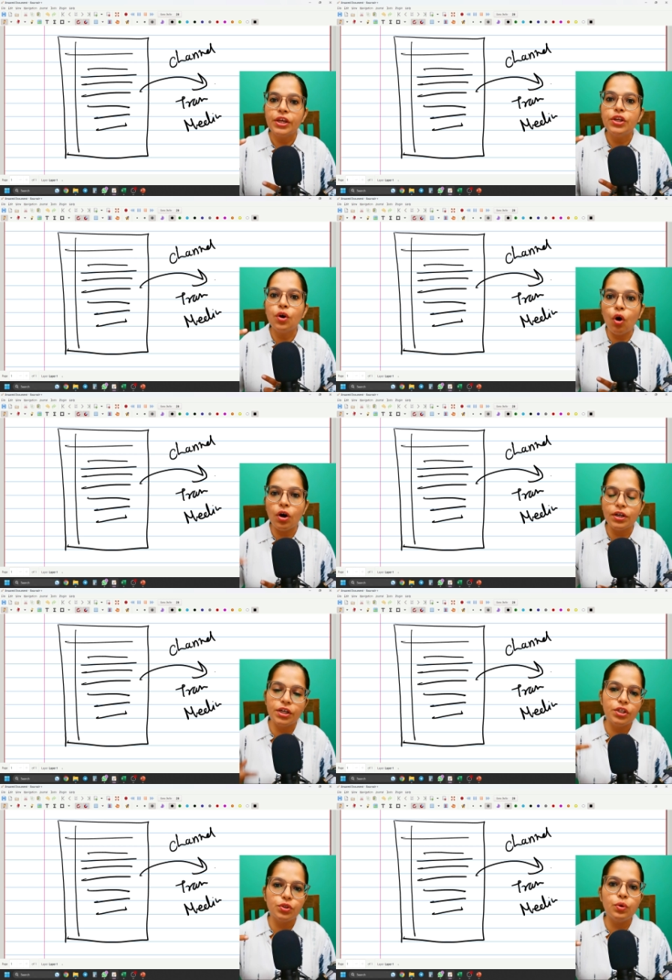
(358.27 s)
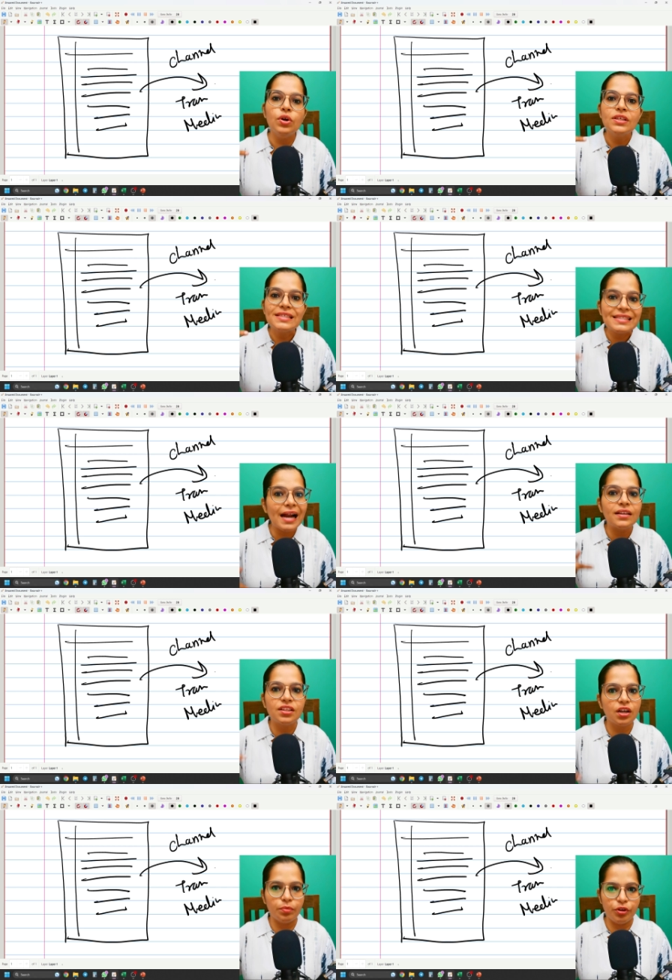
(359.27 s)
in order to
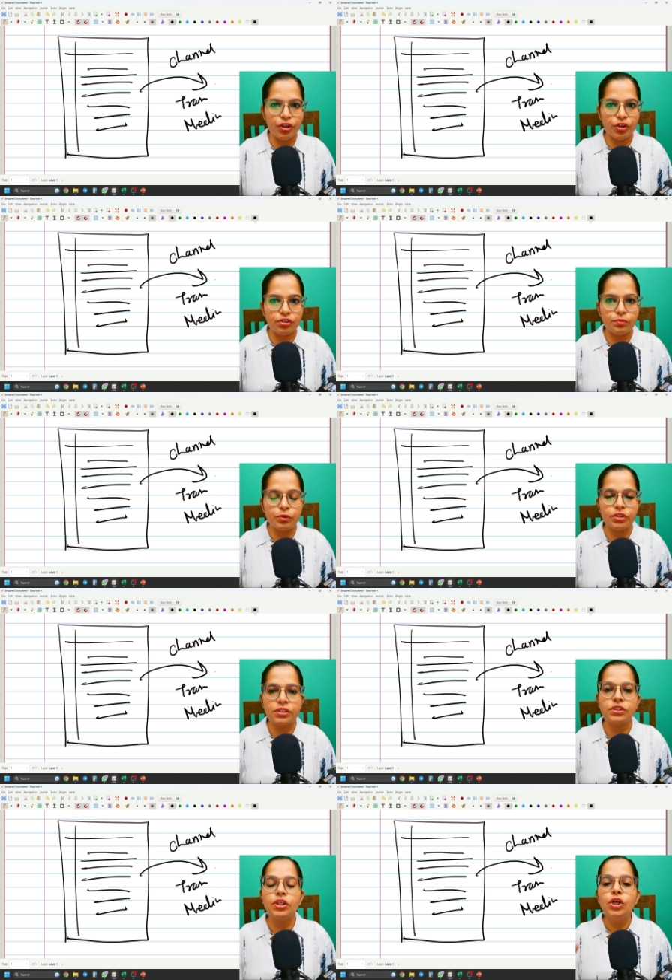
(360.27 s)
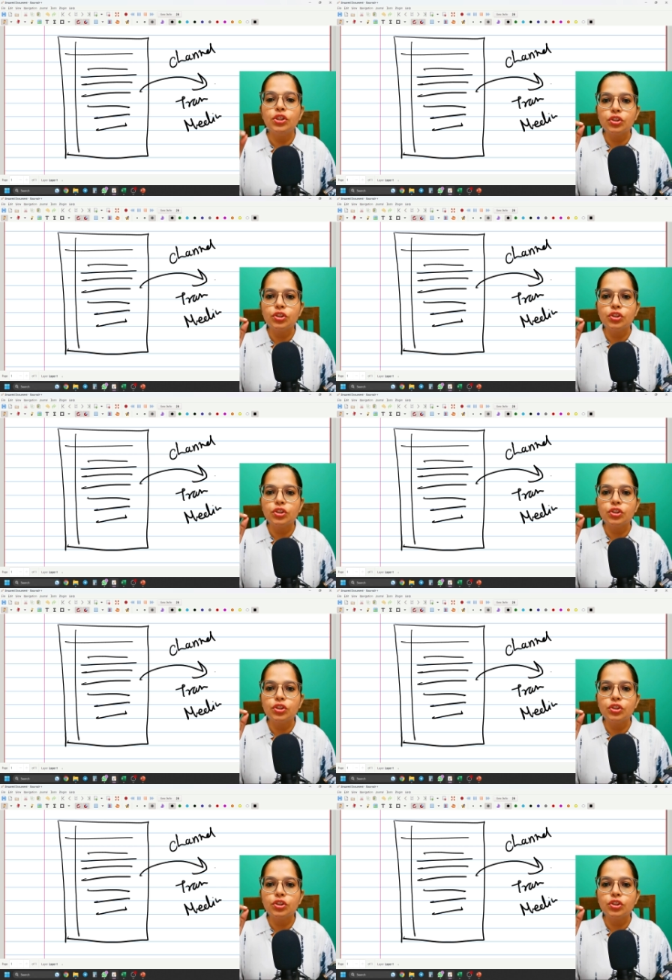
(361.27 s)
start the communication process.